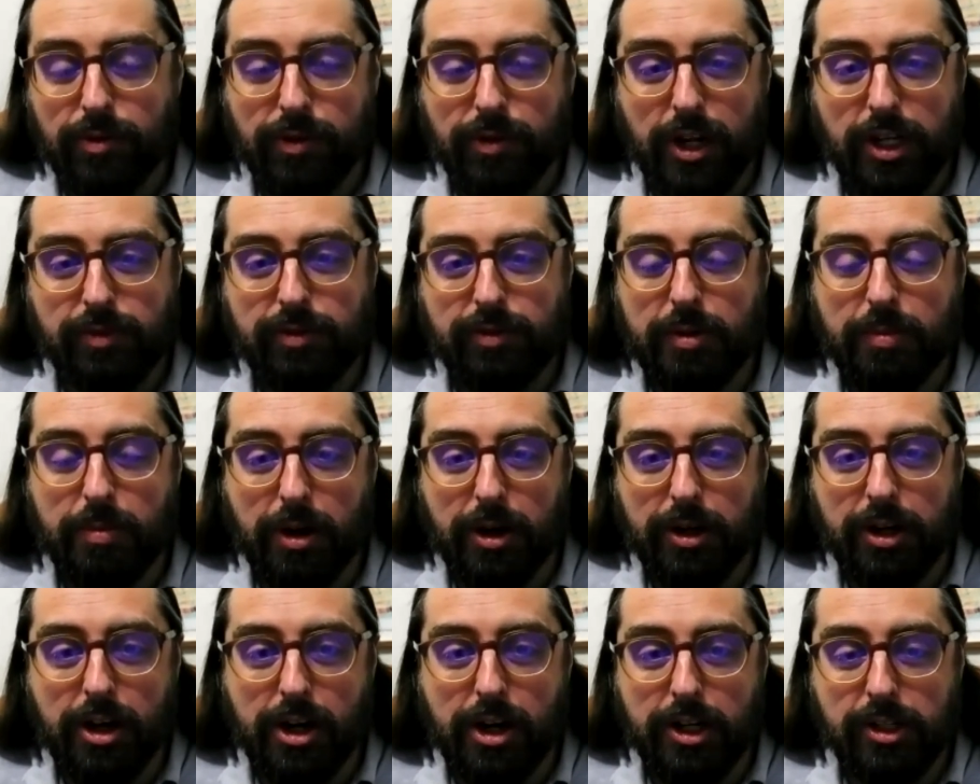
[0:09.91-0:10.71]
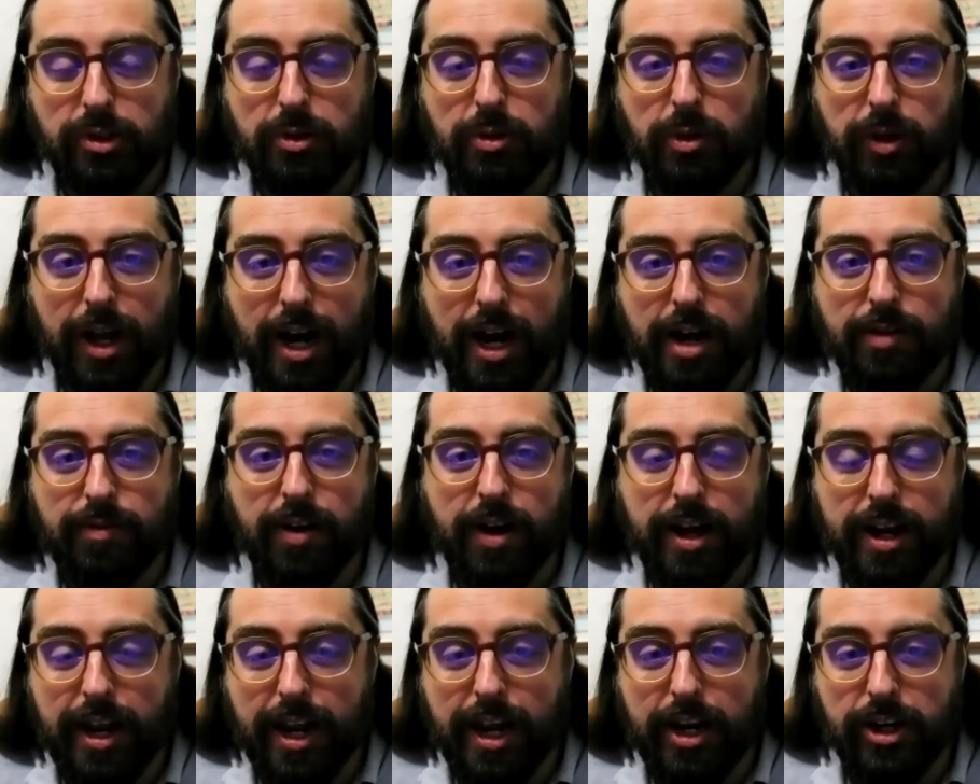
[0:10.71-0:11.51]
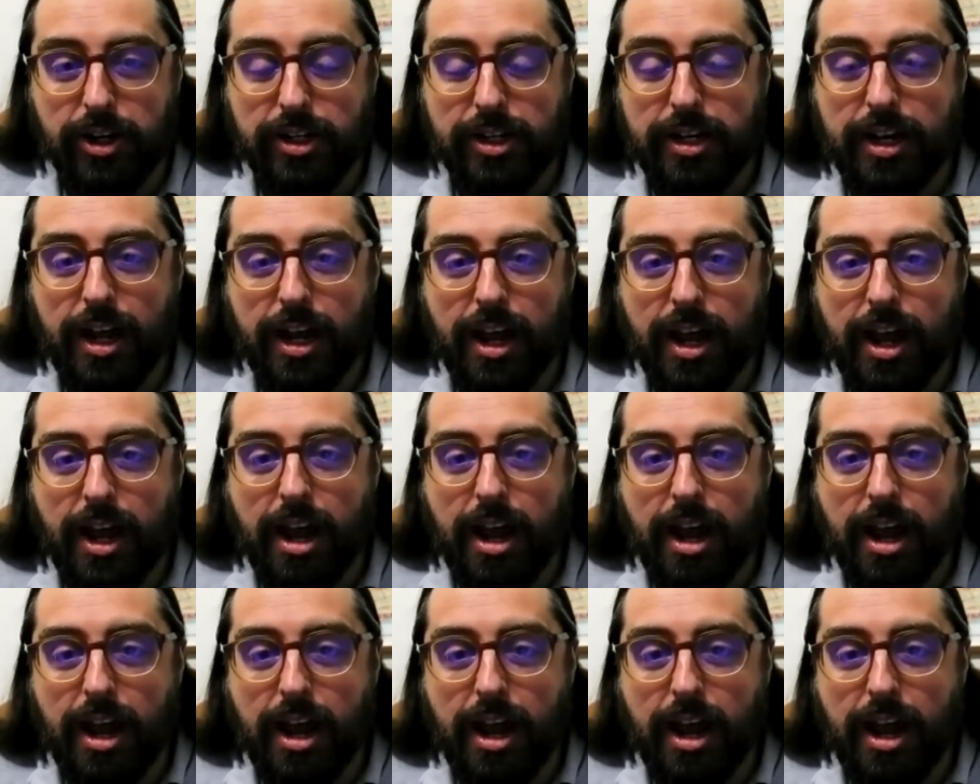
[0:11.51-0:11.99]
philosophy podcast called Hi-Phi Nation.